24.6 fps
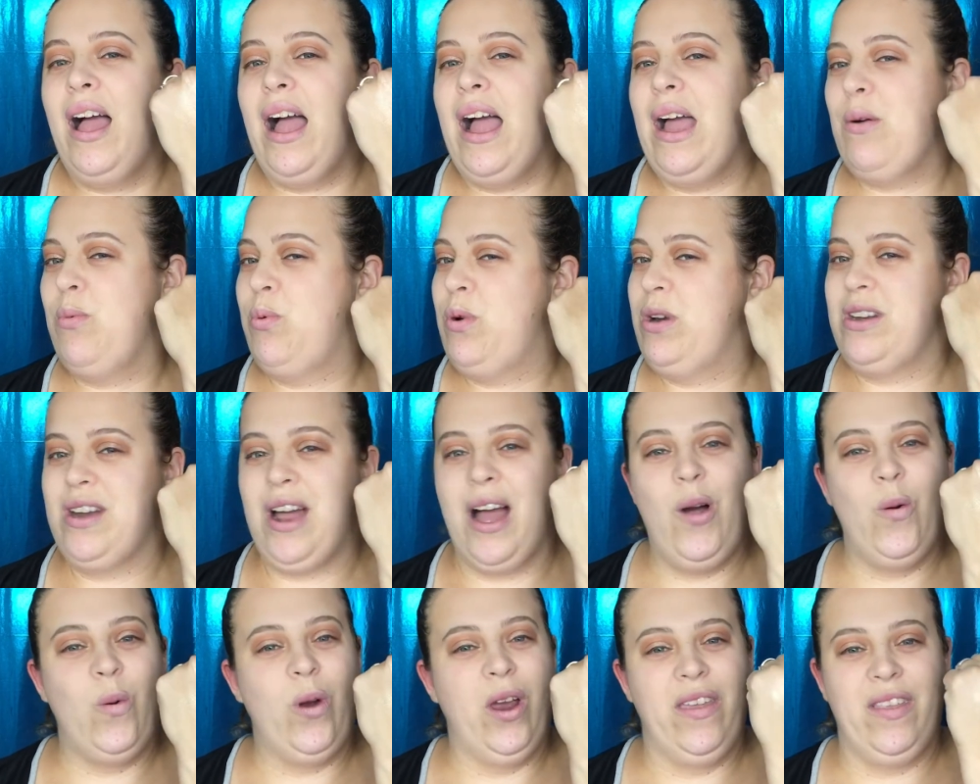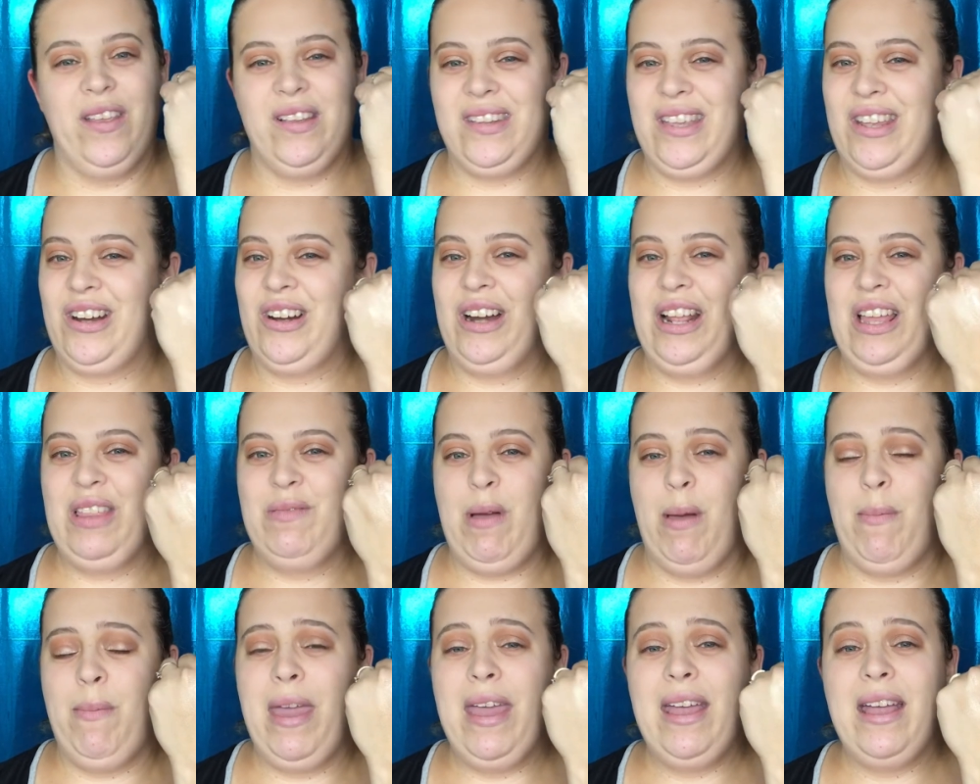I would not wear this underneath
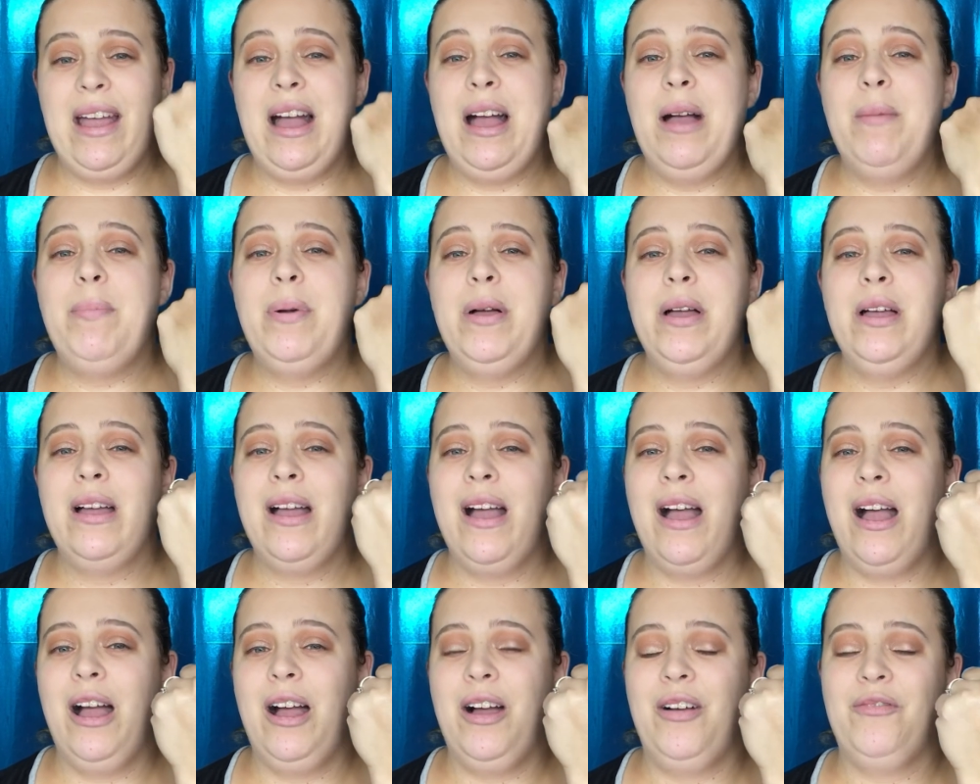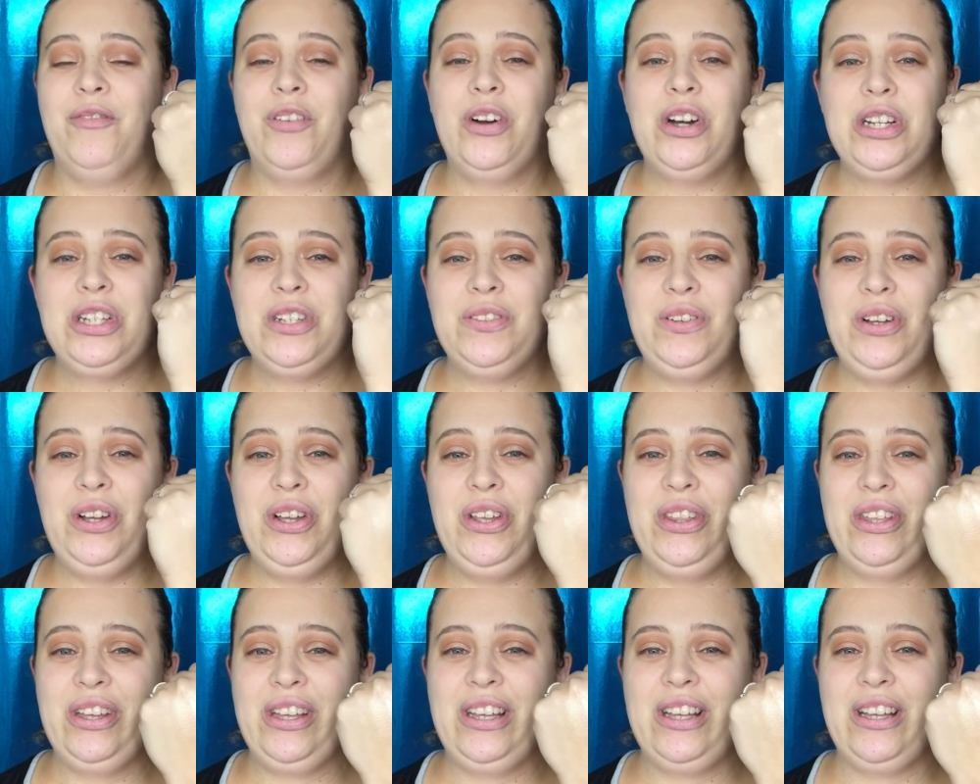my makeup. Um, first of
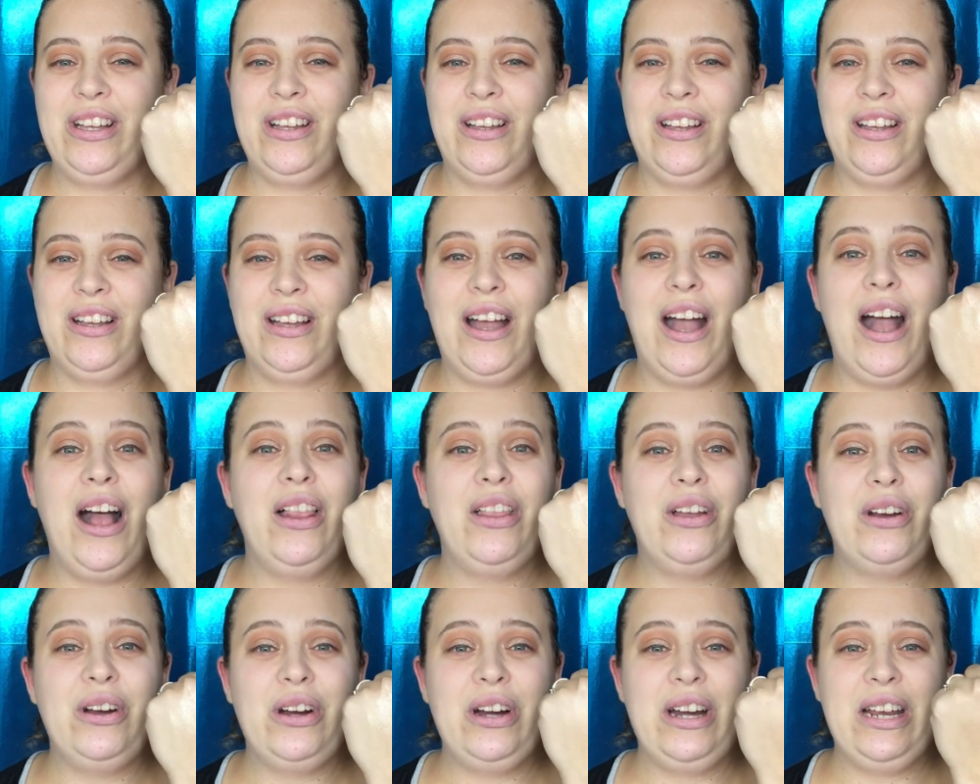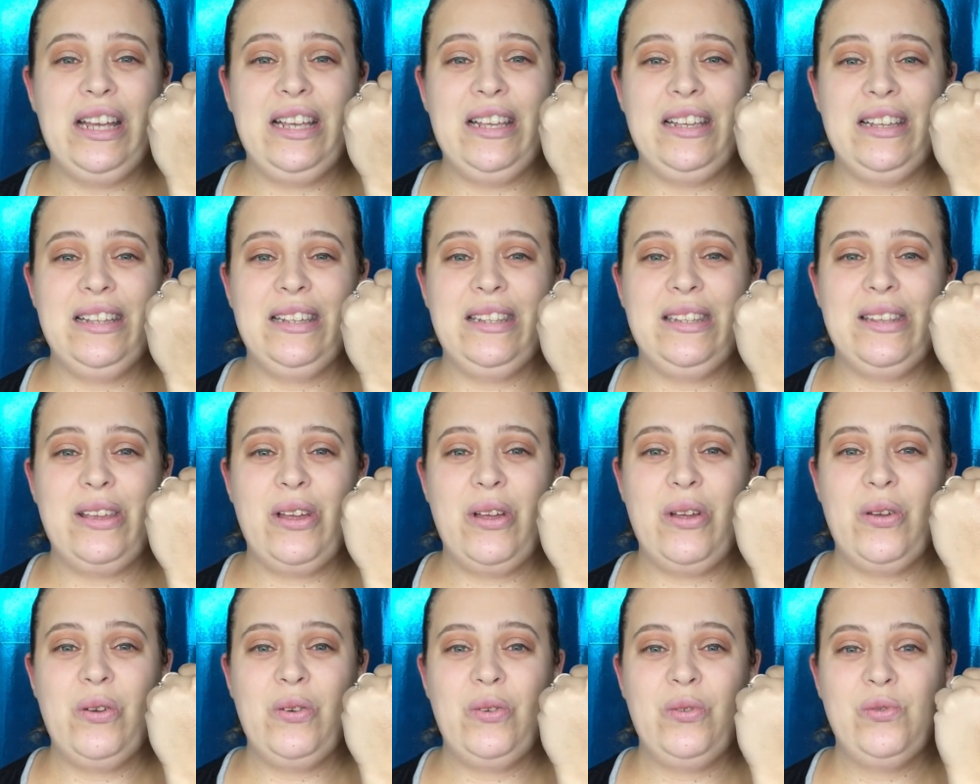all, the color is
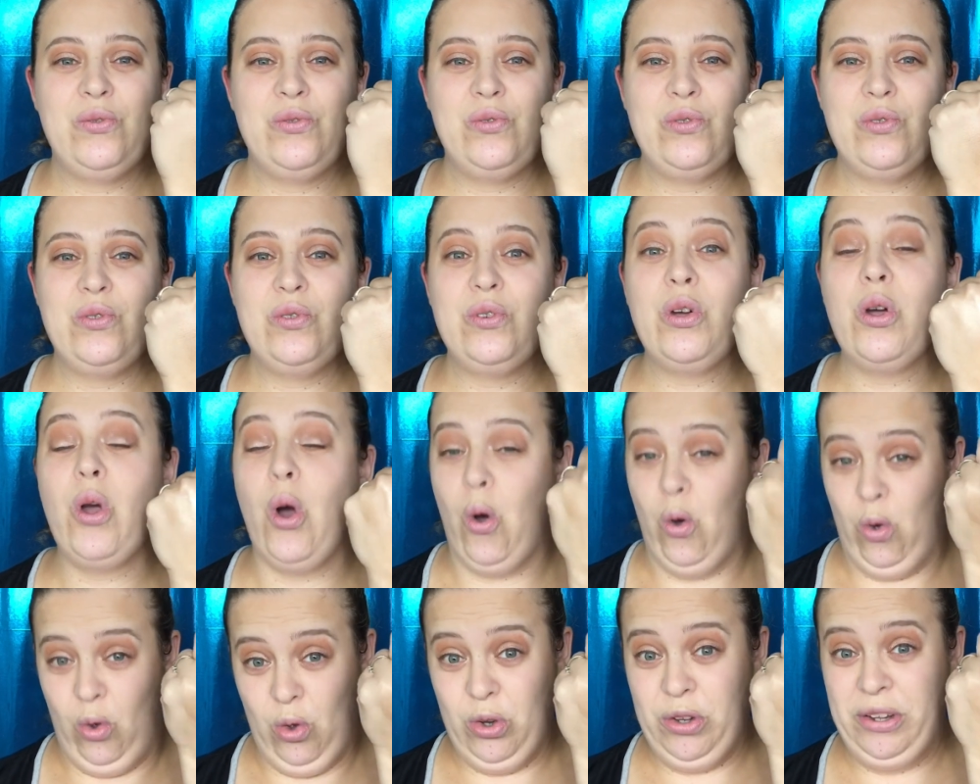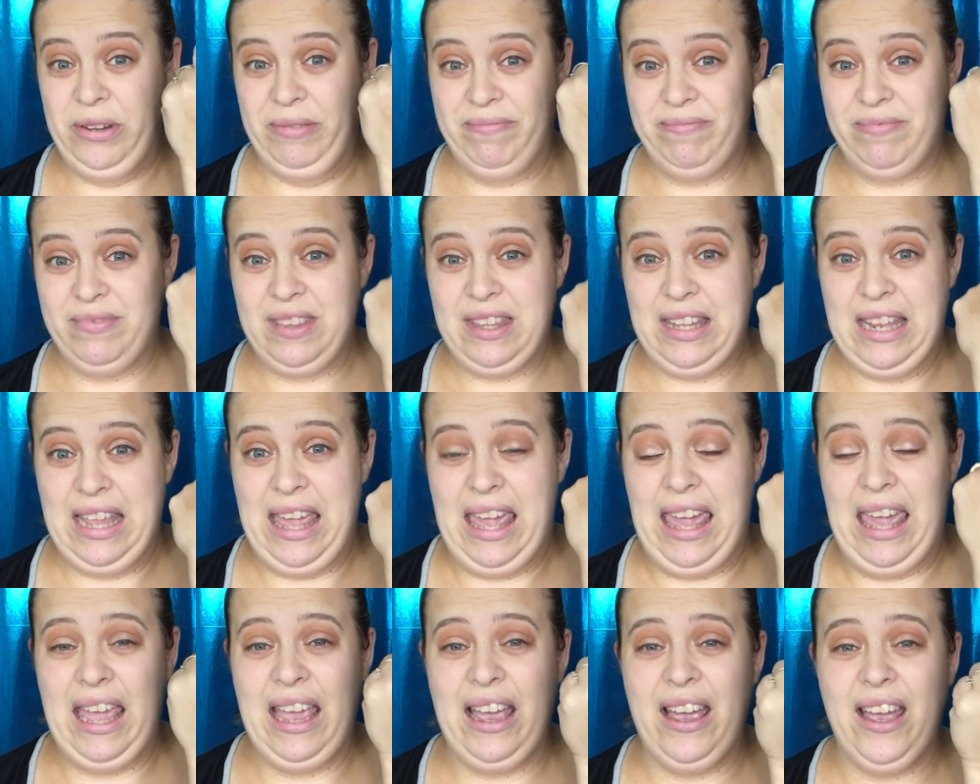gold
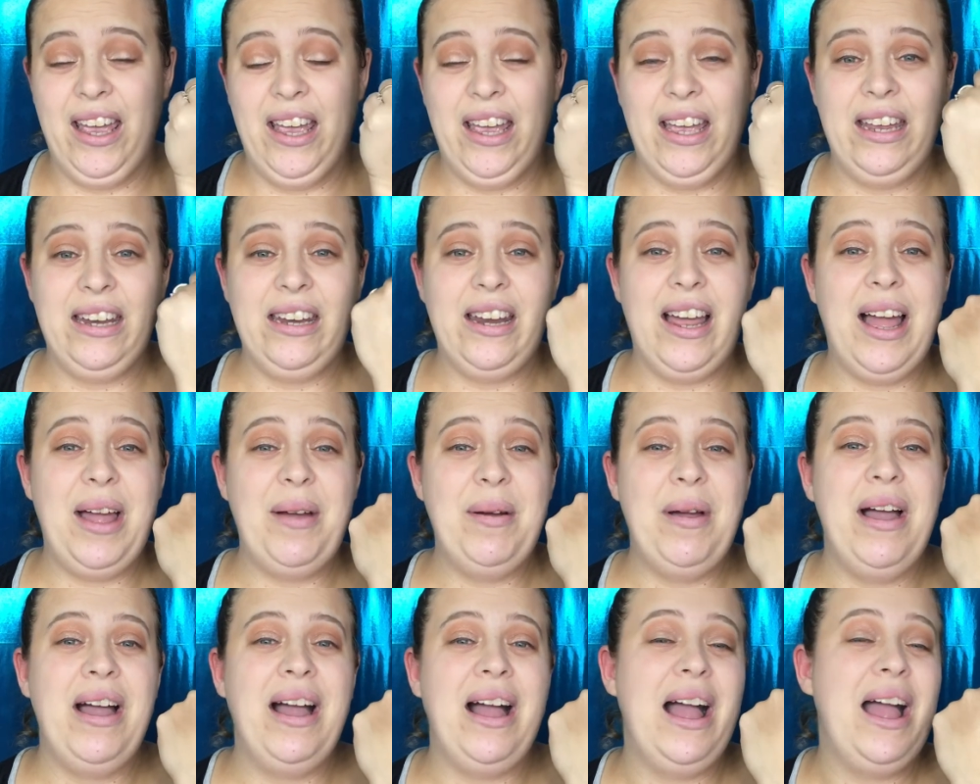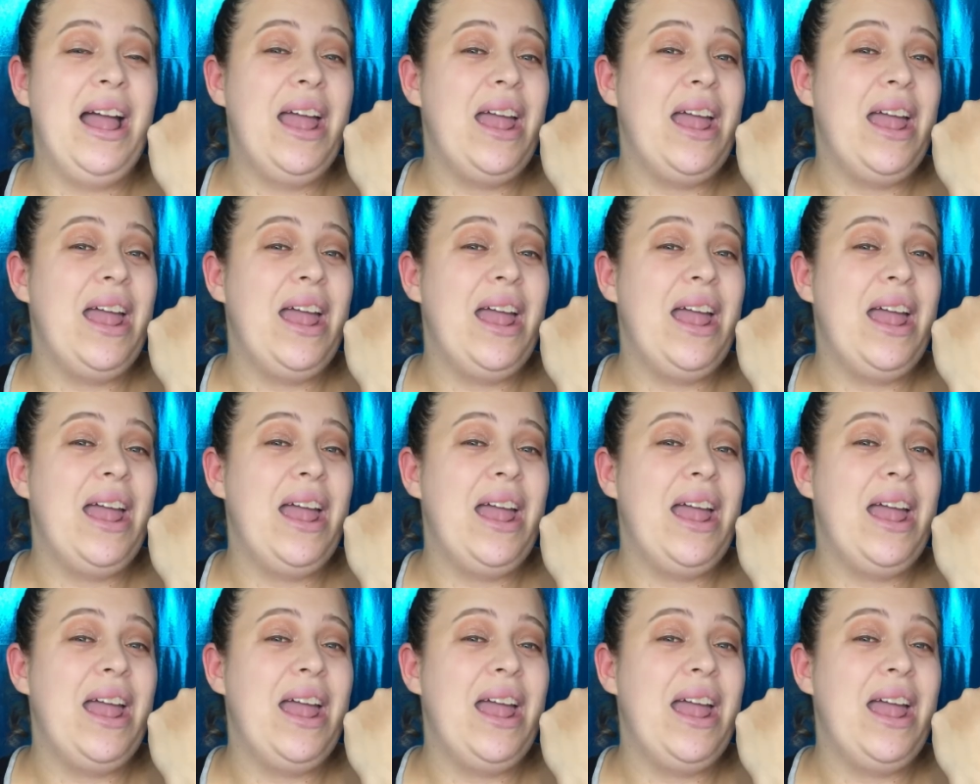and I,